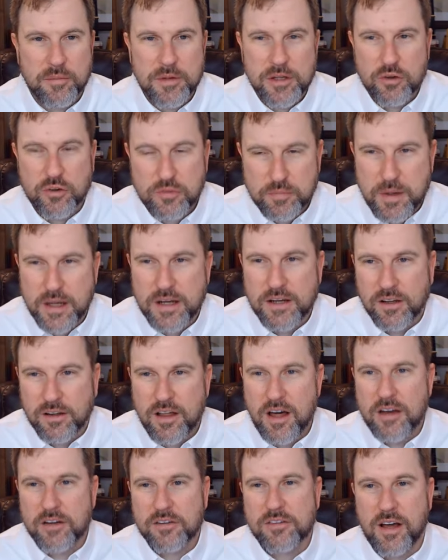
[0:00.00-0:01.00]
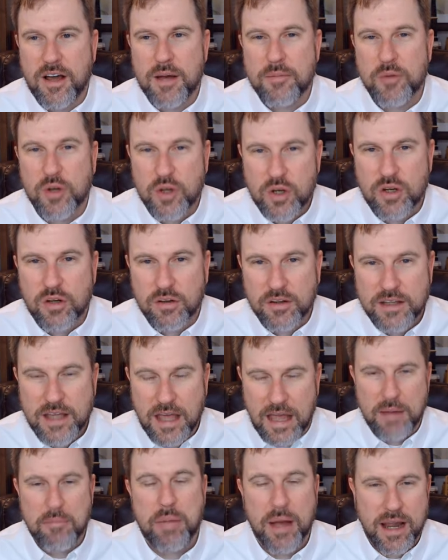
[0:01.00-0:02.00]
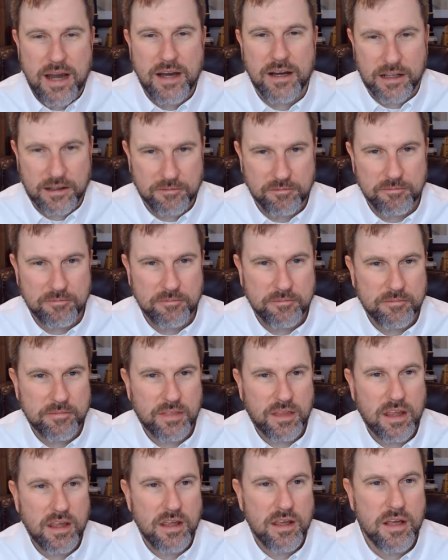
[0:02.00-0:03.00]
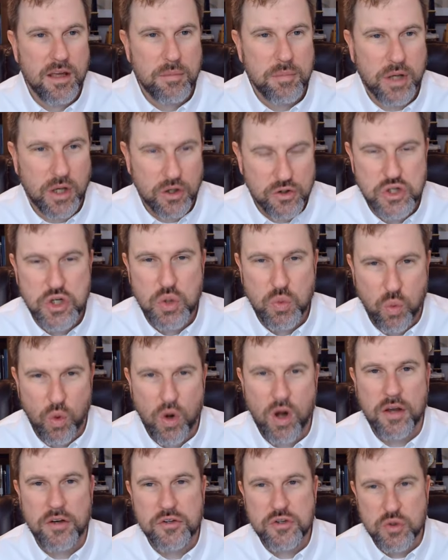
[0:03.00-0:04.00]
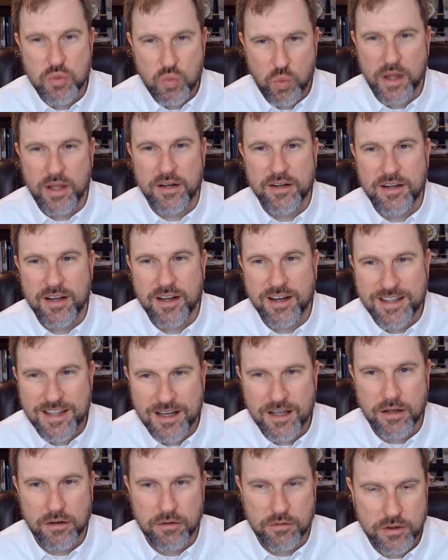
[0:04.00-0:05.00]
mean, you're spending a lot of time campaigning because you want to win again.